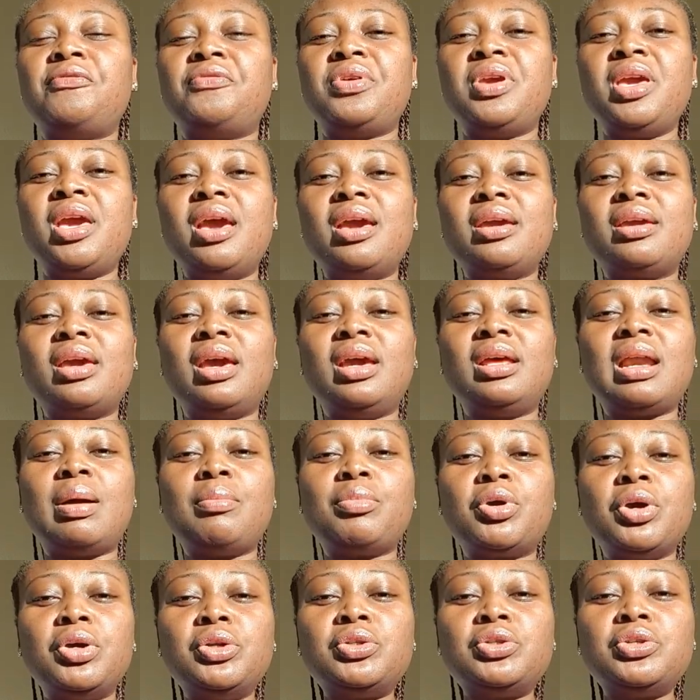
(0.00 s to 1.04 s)
Here again, I'm
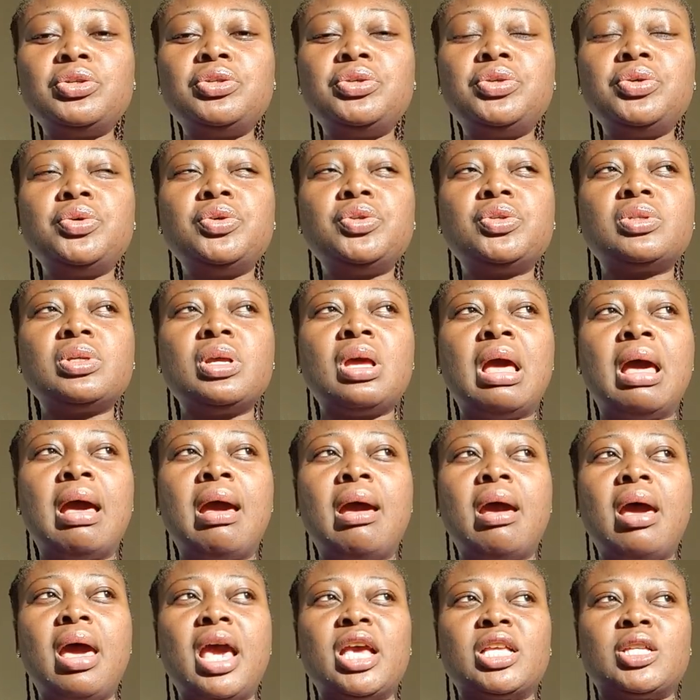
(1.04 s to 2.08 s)
going to use
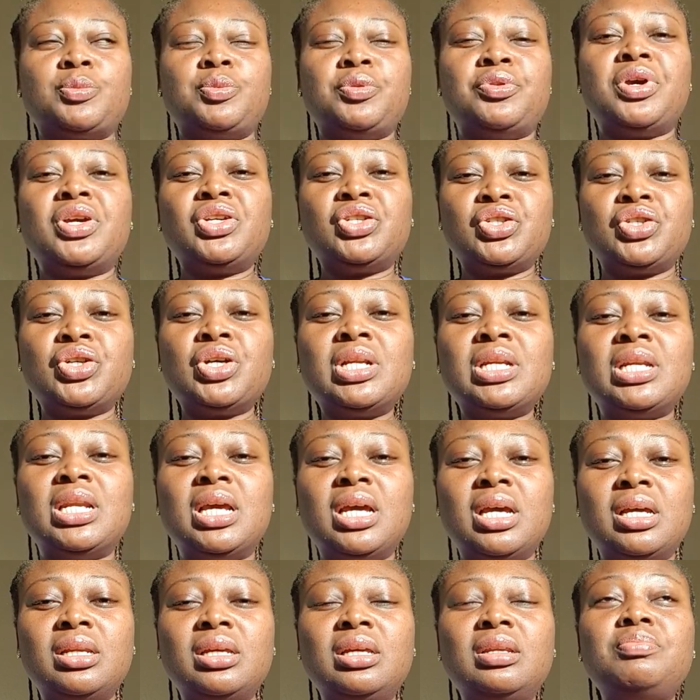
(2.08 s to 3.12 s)
experiential
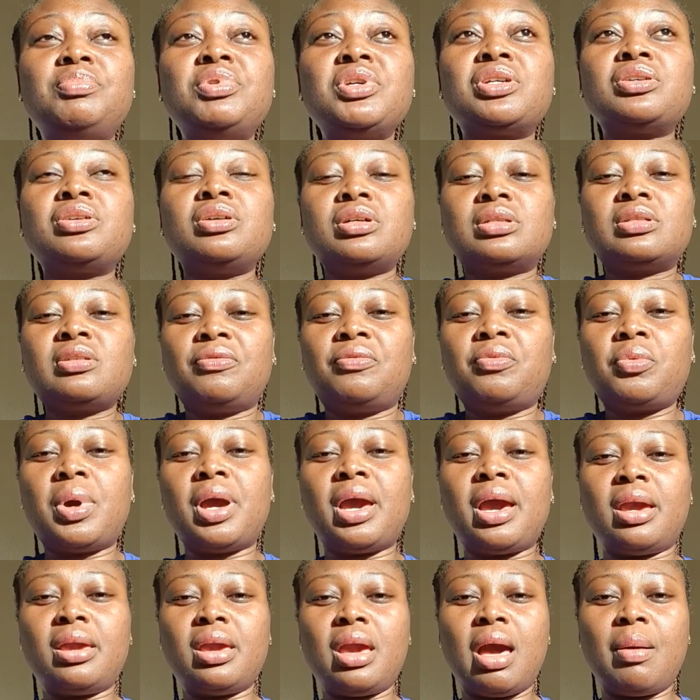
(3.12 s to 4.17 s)
learning because of where
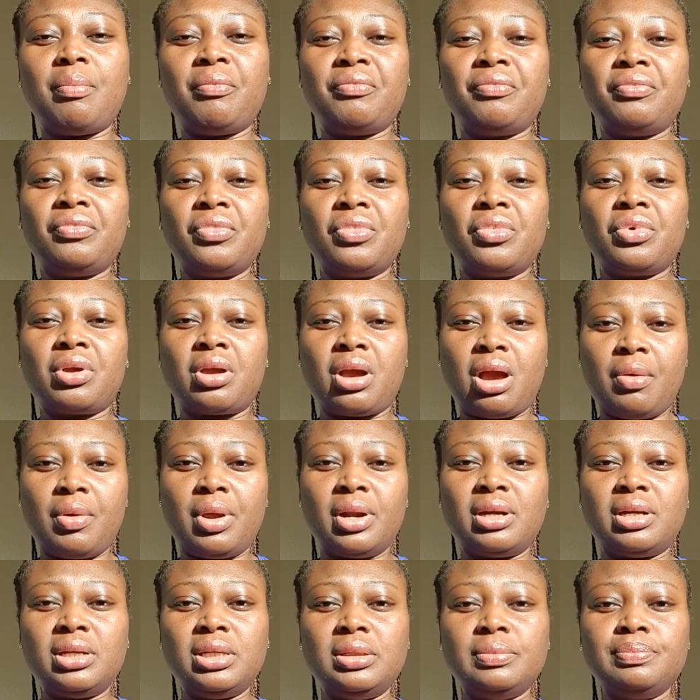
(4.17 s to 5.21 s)
I am
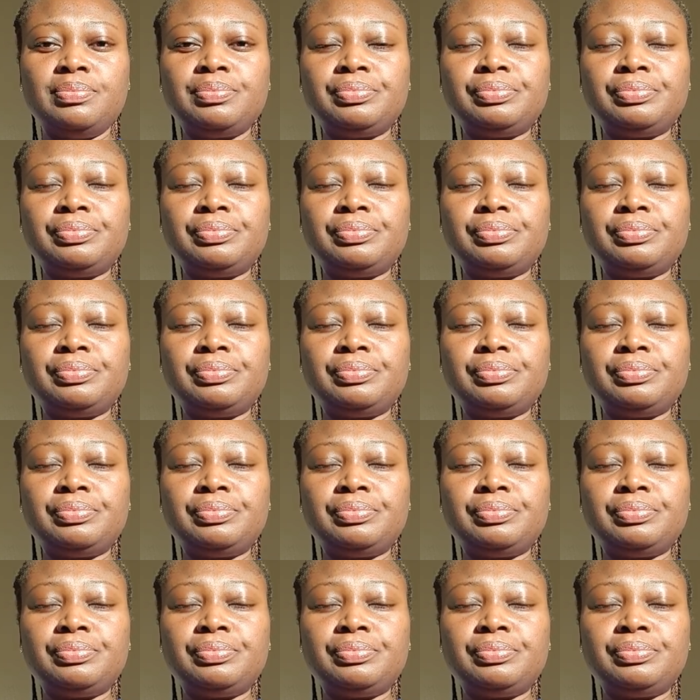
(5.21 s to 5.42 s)
currently.